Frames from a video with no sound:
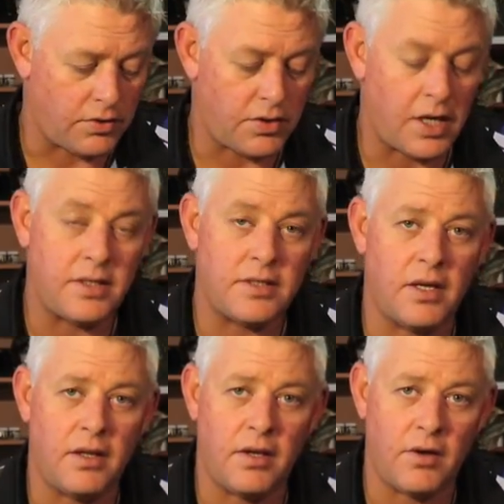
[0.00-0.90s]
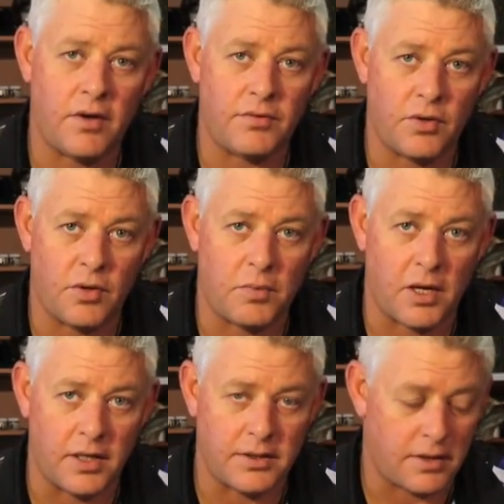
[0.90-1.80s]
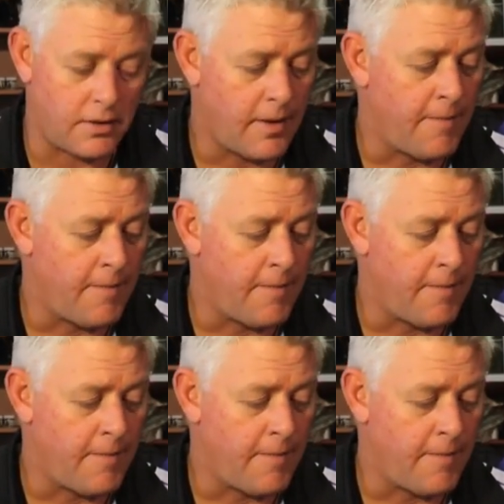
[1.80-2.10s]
trace, and then you have to replace it.